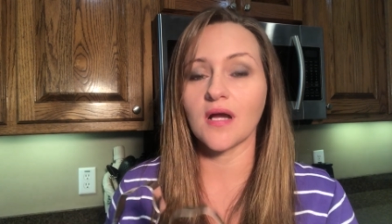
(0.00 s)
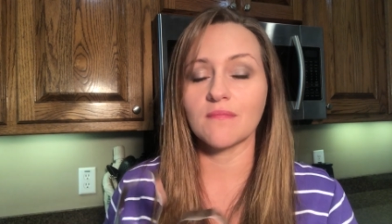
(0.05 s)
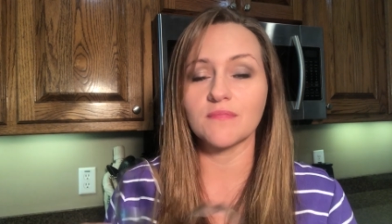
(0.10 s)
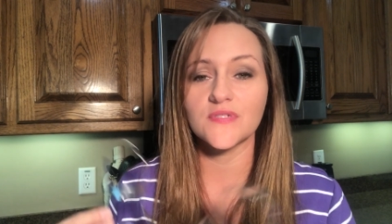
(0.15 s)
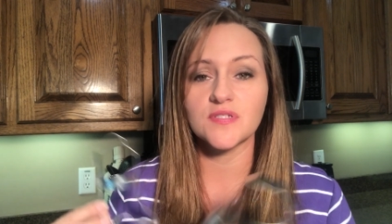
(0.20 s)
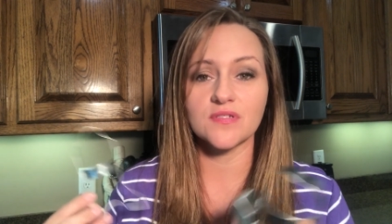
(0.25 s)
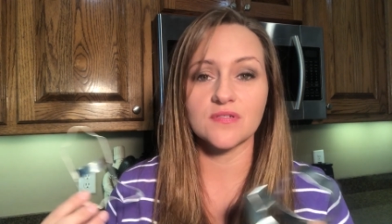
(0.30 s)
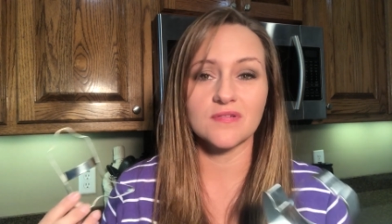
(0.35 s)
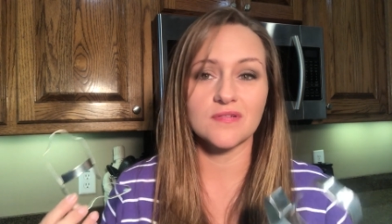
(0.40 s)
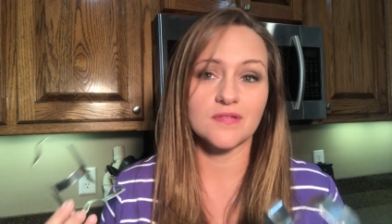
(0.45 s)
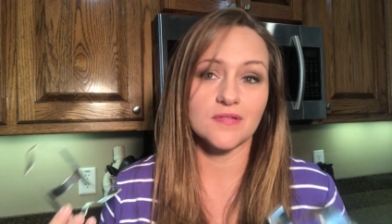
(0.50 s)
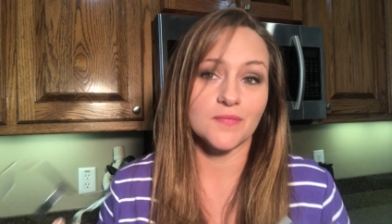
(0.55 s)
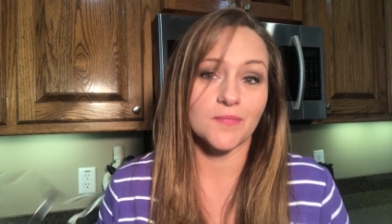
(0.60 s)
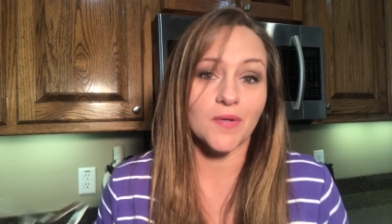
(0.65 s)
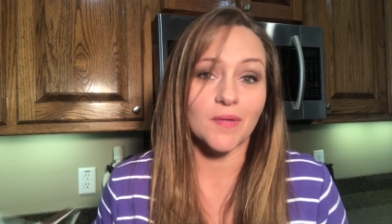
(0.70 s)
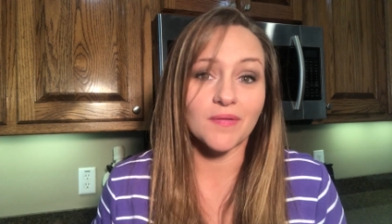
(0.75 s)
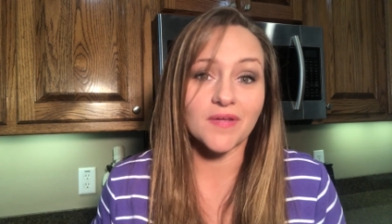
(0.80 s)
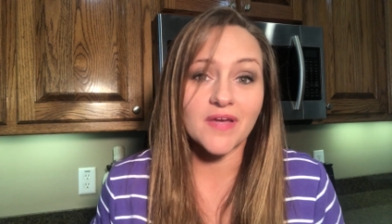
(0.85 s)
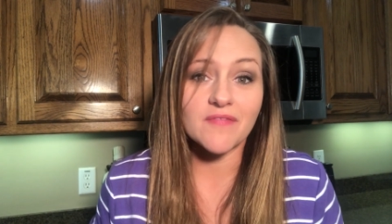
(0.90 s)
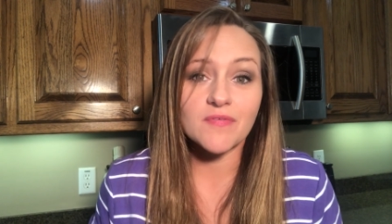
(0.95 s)
I'm sure you
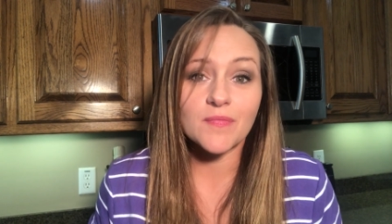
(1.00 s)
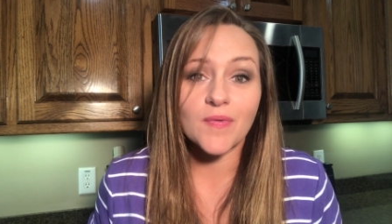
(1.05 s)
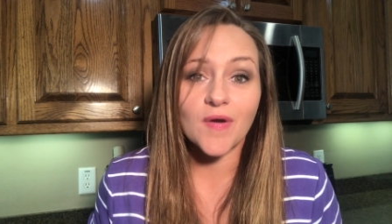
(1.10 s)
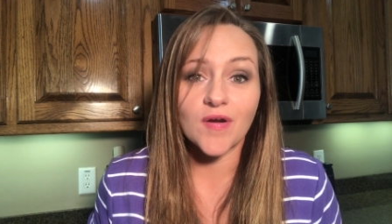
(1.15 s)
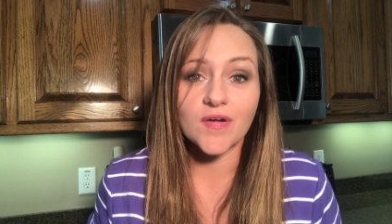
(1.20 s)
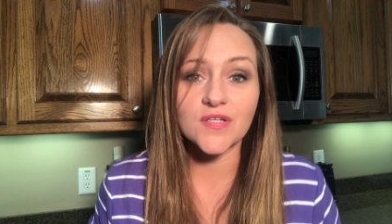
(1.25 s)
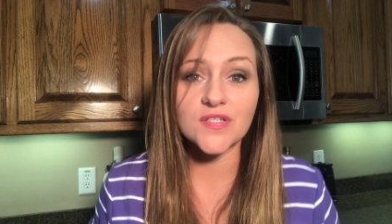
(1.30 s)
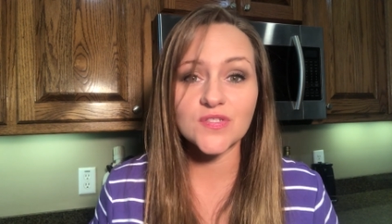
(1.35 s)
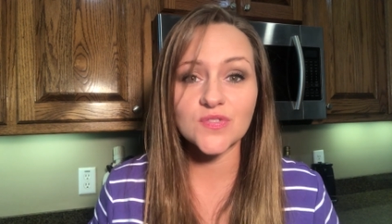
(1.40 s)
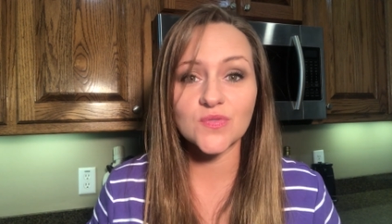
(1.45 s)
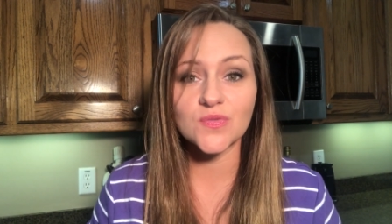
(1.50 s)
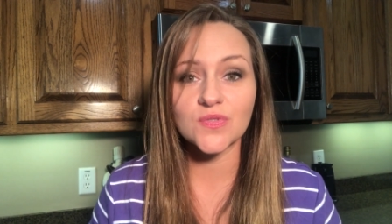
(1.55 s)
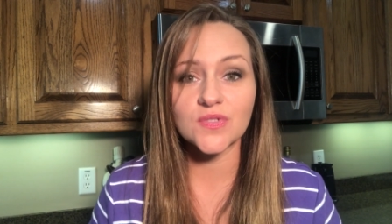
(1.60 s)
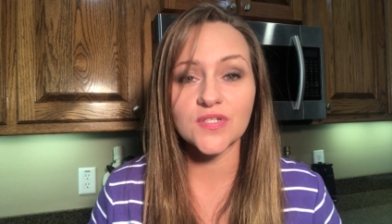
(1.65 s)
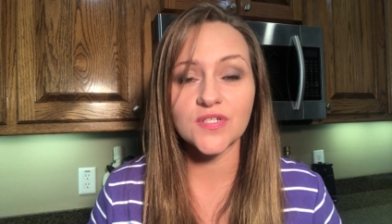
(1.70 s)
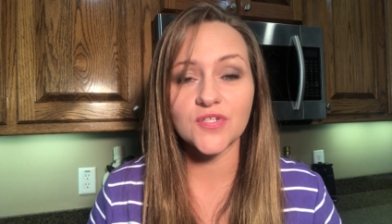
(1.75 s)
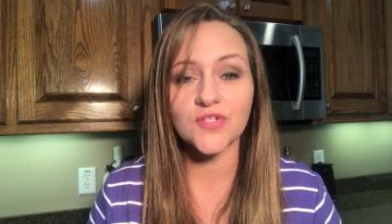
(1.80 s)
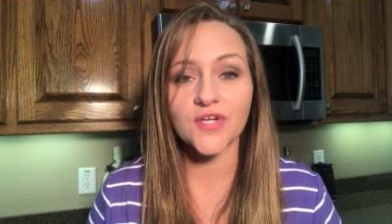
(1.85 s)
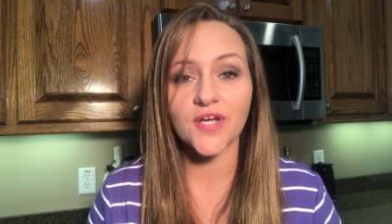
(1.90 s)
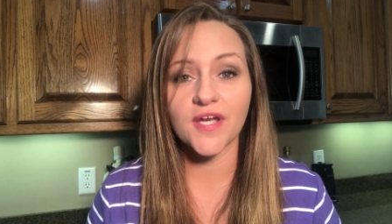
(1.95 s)
probably have a party store
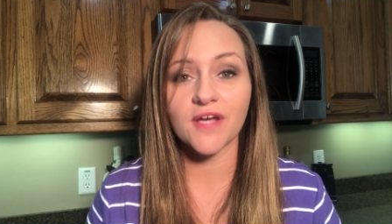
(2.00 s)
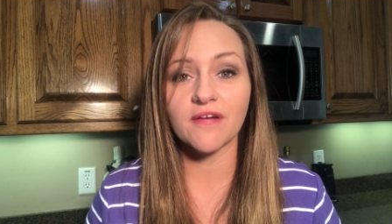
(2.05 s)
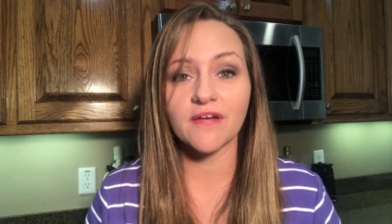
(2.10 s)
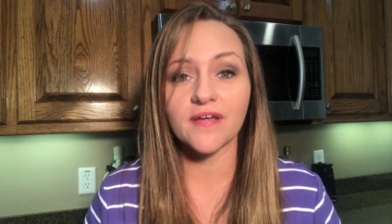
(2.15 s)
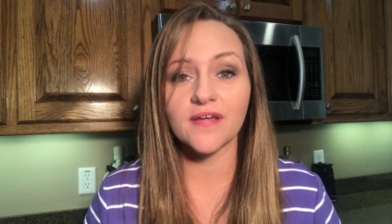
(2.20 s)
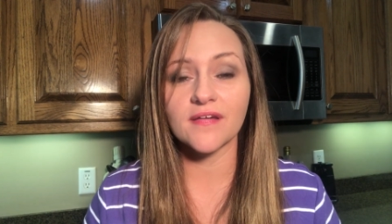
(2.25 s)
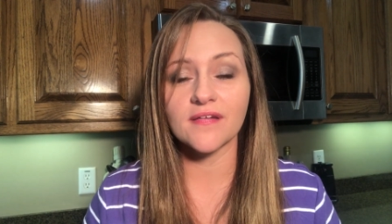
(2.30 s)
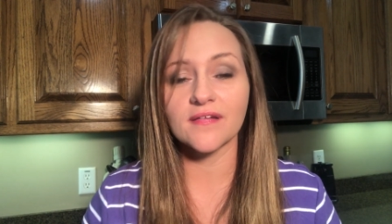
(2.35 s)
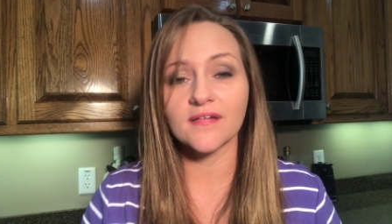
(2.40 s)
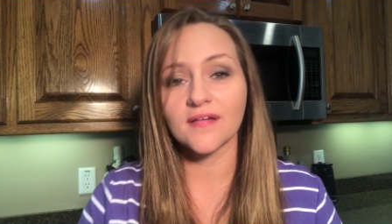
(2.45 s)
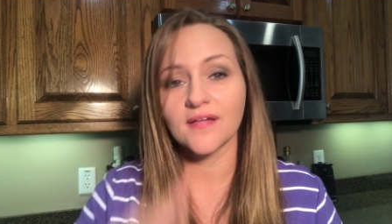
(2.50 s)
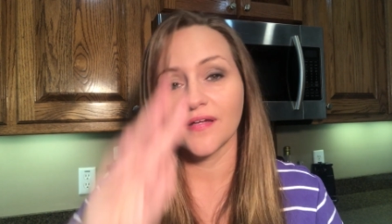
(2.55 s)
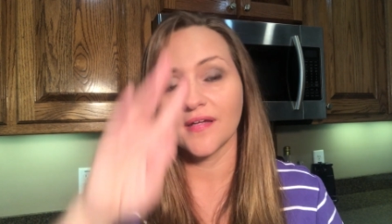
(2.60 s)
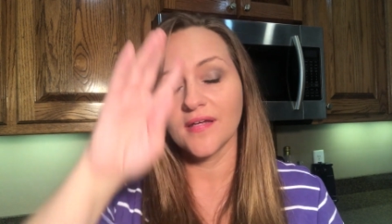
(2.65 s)
in your area.